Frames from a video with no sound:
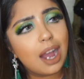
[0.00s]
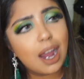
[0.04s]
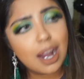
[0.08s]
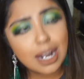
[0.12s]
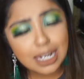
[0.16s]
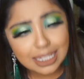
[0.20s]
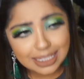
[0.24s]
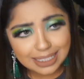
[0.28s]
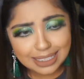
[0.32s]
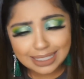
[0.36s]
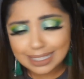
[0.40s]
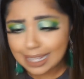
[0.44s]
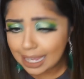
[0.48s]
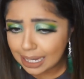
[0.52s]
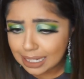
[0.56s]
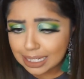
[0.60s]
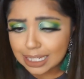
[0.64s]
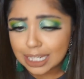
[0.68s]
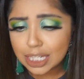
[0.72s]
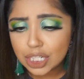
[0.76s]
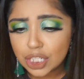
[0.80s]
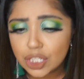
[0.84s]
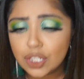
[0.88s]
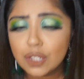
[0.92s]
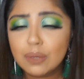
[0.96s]
are
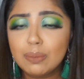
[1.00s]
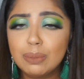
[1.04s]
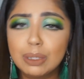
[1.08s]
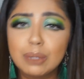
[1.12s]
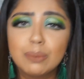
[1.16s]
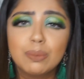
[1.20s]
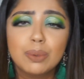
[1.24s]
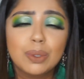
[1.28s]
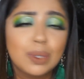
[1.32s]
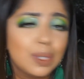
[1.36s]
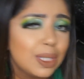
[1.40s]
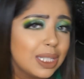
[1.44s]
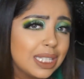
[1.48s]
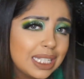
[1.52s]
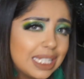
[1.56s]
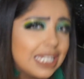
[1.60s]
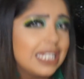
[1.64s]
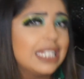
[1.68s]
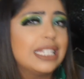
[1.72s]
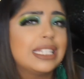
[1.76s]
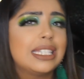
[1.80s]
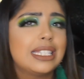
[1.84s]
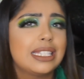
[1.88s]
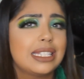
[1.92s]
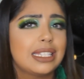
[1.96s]
selected to be
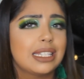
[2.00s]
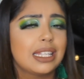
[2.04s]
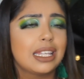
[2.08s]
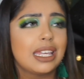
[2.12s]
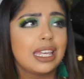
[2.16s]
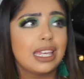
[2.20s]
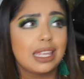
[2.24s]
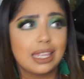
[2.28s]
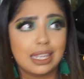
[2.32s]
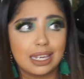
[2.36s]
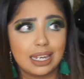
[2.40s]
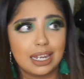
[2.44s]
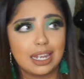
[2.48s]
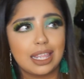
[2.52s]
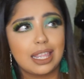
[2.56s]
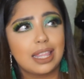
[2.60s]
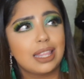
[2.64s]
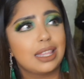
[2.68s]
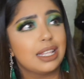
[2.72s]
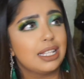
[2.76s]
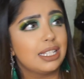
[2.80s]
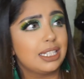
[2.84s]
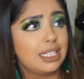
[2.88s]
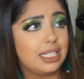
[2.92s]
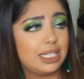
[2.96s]
police in
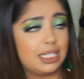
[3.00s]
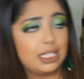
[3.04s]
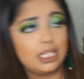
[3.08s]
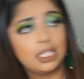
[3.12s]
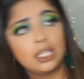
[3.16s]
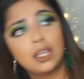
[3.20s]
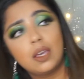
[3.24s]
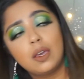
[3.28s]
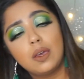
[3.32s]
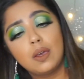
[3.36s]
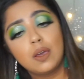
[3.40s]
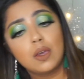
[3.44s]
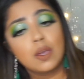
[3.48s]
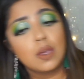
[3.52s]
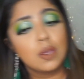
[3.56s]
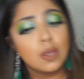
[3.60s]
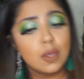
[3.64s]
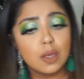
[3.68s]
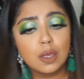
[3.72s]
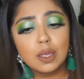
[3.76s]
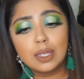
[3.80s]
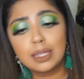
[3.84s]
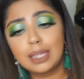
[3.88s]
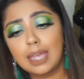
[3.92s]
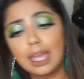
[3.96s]
this
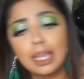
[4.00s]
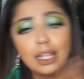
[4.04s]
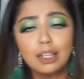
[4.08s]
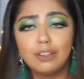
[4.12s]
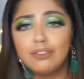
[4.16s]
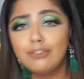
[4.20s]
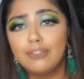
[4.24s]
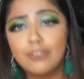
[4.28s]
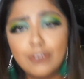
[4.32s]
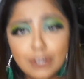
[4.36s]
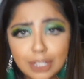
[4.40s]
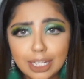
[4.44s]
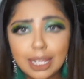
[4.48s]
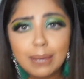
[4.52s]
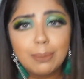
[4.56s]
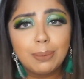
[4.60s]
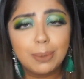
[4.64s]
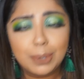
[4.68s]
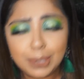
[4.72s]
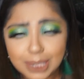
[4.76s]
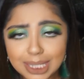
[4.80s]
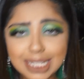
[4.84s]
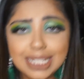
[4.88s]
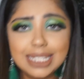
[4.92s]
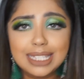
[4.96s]
California
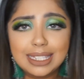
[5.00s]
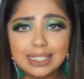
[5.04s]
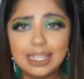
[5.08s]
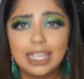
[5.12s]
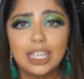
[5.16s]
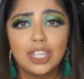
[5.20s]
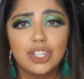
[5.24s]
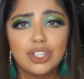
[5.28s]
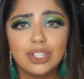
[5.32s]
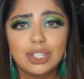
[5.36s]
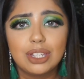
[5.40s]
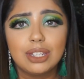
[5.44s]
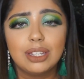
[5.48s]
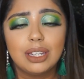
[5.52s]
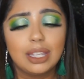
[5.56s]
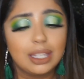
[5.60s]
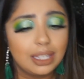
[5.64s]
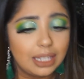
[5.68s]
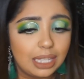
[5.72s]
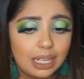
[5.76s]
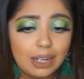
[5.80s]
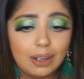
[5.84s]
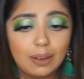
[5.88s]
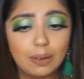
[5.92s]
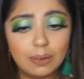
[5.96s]
police station,
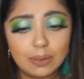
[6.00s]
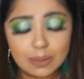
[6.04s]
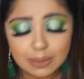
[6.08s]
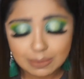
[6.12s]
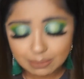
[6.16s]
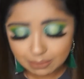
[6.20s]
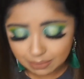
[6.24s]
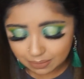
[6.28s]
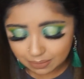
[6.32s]
you know?